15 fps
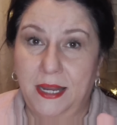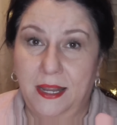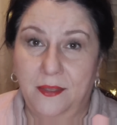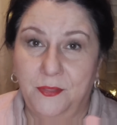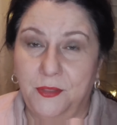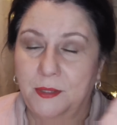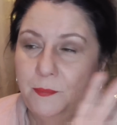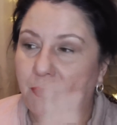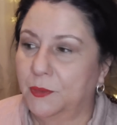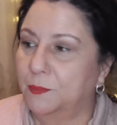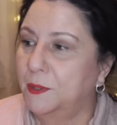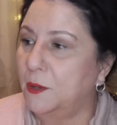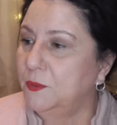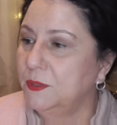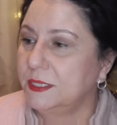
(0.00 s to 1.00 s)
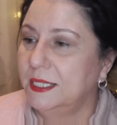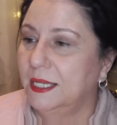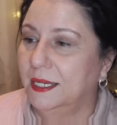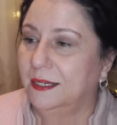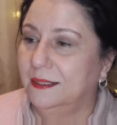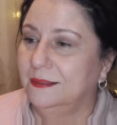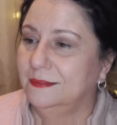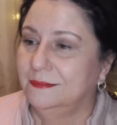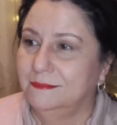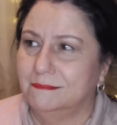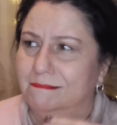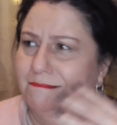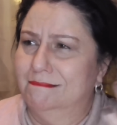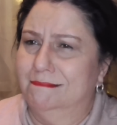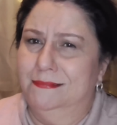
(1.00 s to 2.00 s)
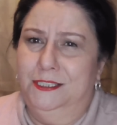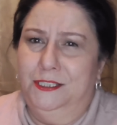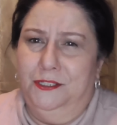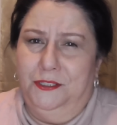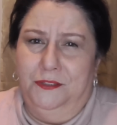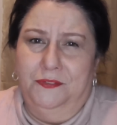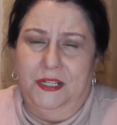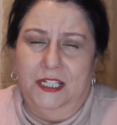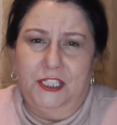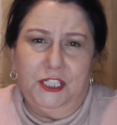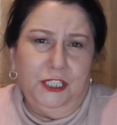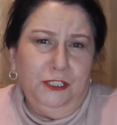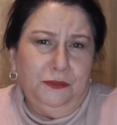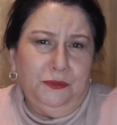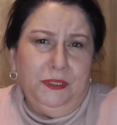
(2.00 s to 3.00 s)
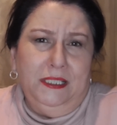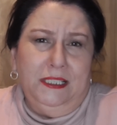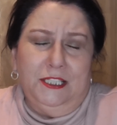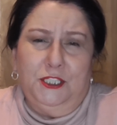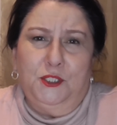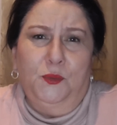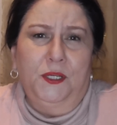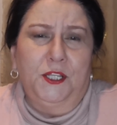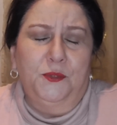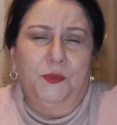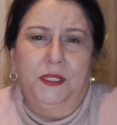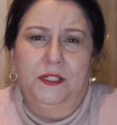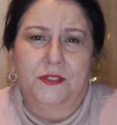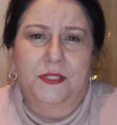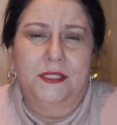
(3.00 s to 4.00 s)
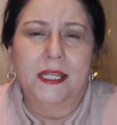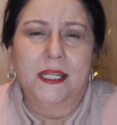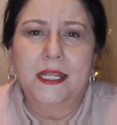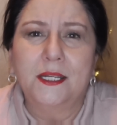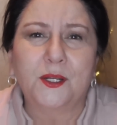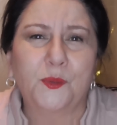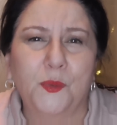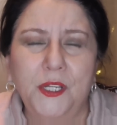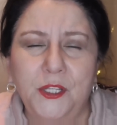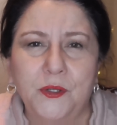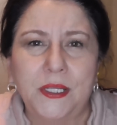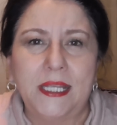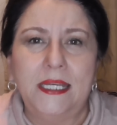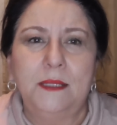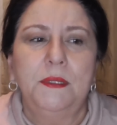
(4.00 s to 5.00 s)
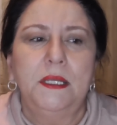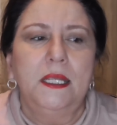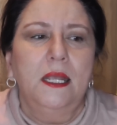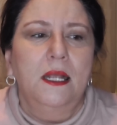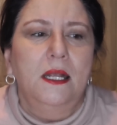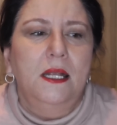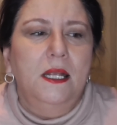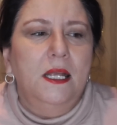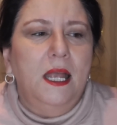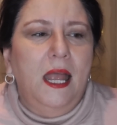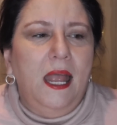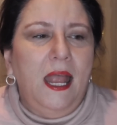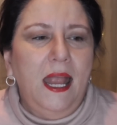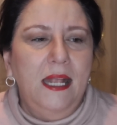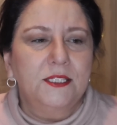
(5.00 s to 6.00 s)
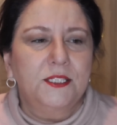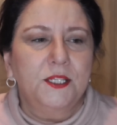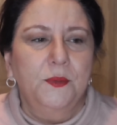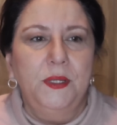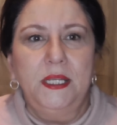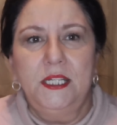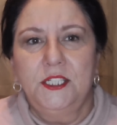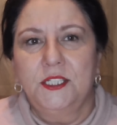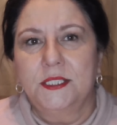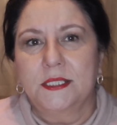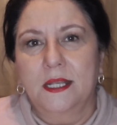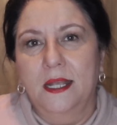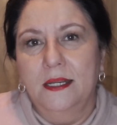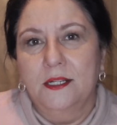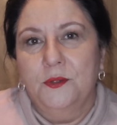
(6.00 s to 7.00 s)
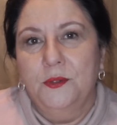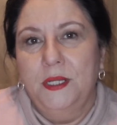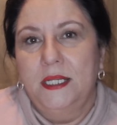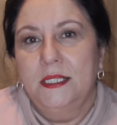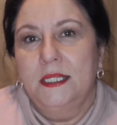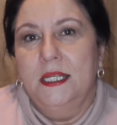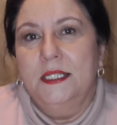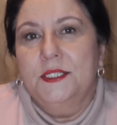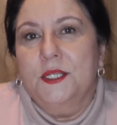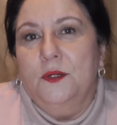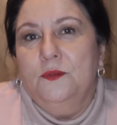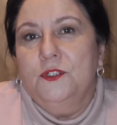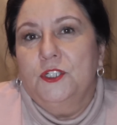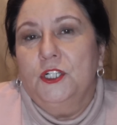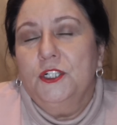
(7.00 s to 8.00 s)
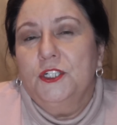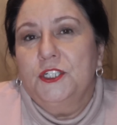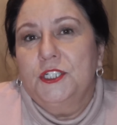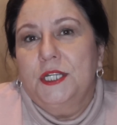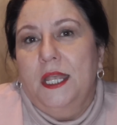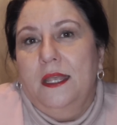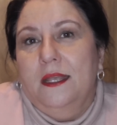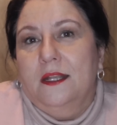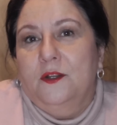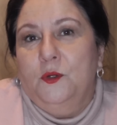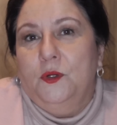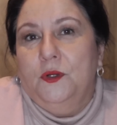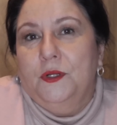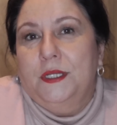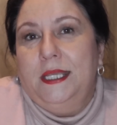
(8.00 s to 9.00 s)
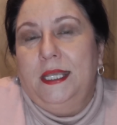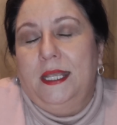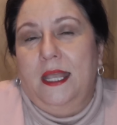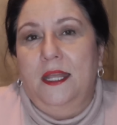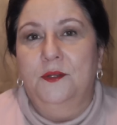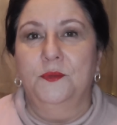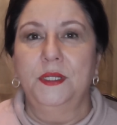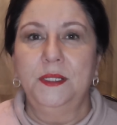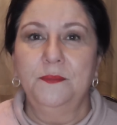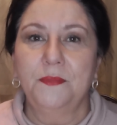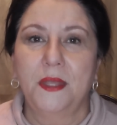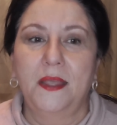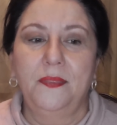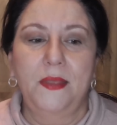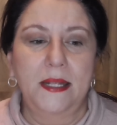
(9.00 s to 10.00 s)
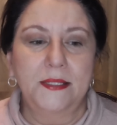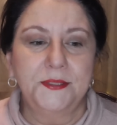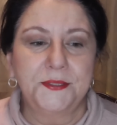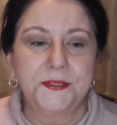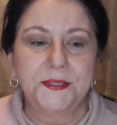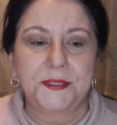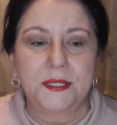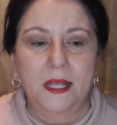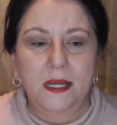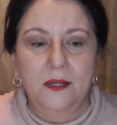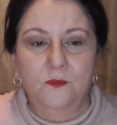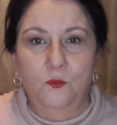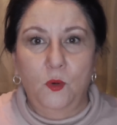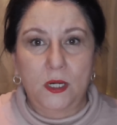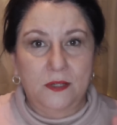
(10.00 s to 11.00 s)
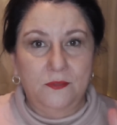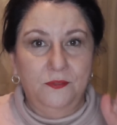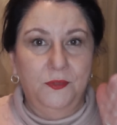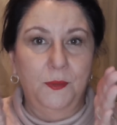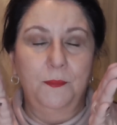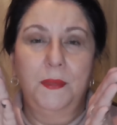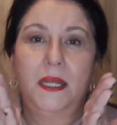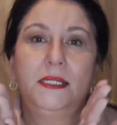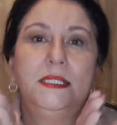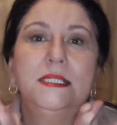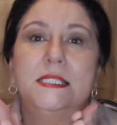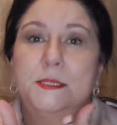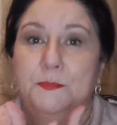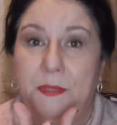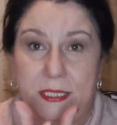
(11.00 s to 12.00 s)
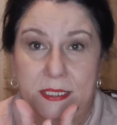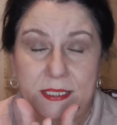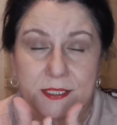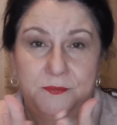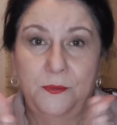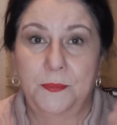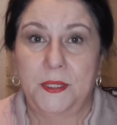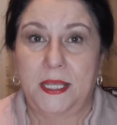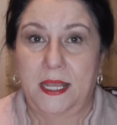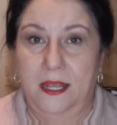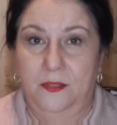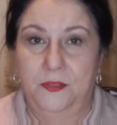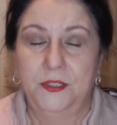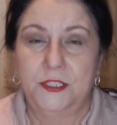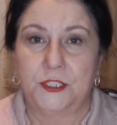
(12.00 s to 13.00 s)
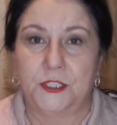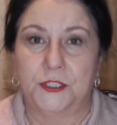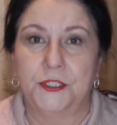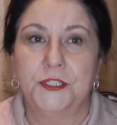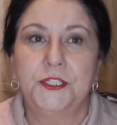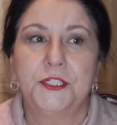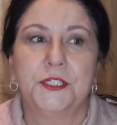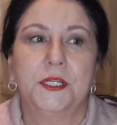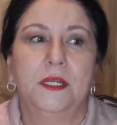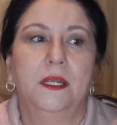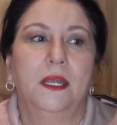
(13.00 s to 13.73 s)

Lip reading: Catholic, but the Pope was like, you know, you've got children, it's 23 years later, what are you kidding me? And so he just kind of created his own church, King Henry. And that's kind of one of the many splits from the Catholic Church.